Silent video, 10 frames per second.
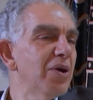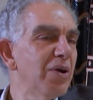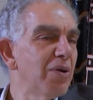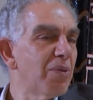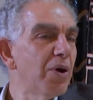
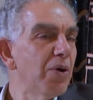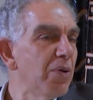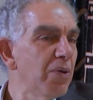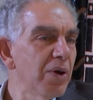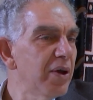
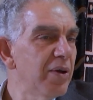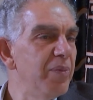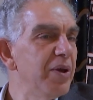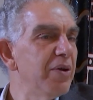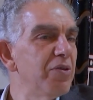grow
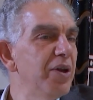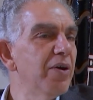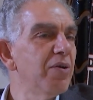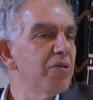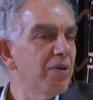because
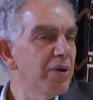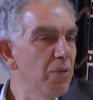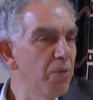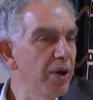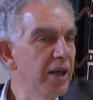now the only
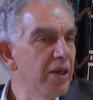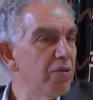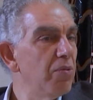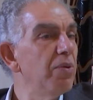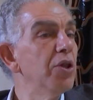way is
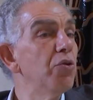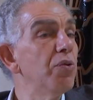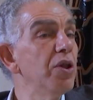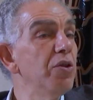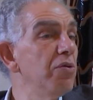to
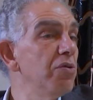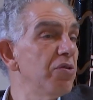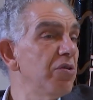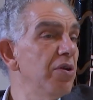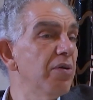
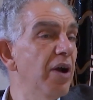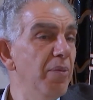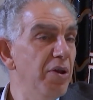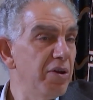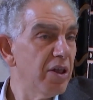reduce,
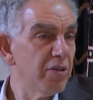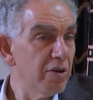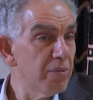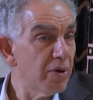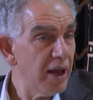emission at a
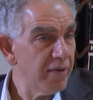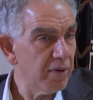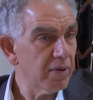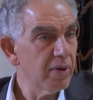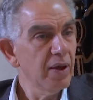global
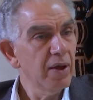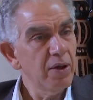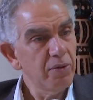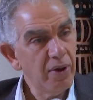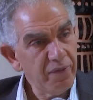level.
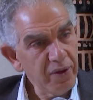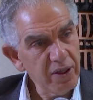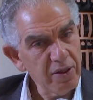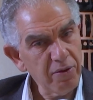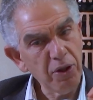So I think
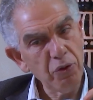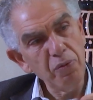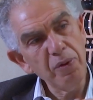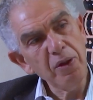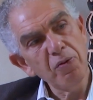this is going
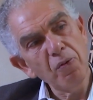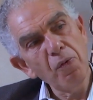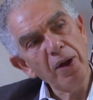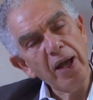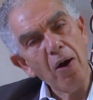to be the
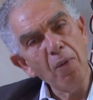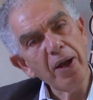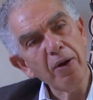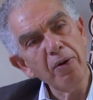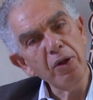way how we
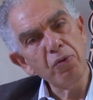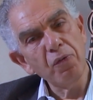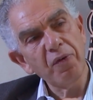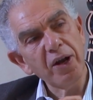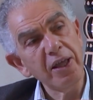are going to
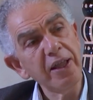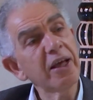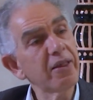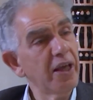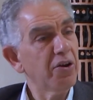find the
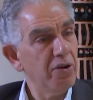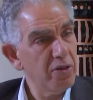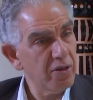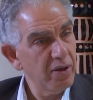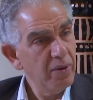
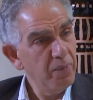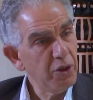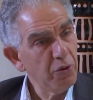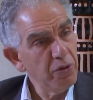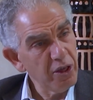intersections
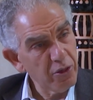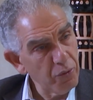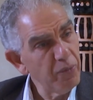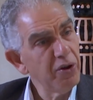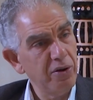between these
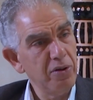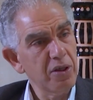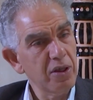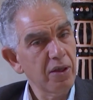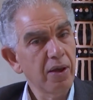two missions.